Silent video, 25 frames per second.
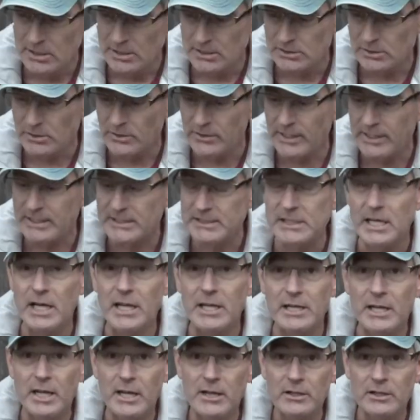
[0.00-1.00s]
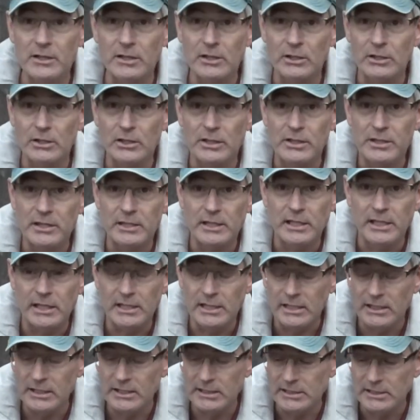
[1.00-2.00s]
So that's another good
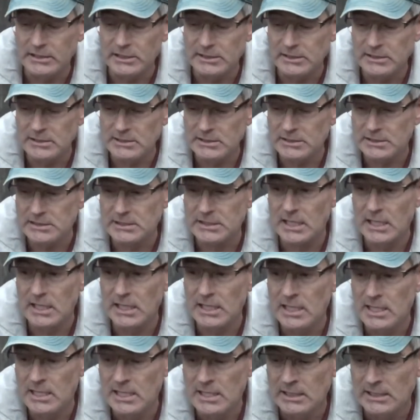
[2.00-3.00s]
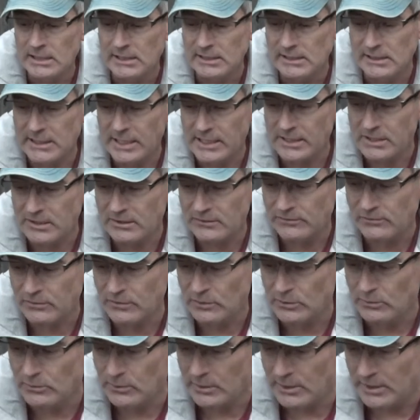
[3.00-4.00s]
thing is lighter
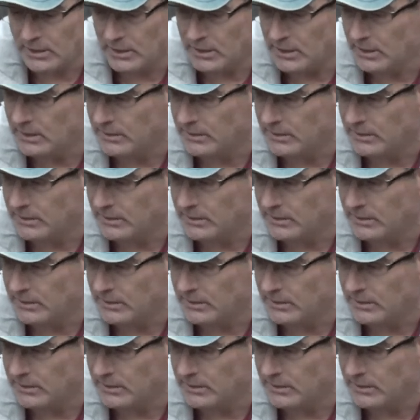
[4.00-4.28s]
fluid.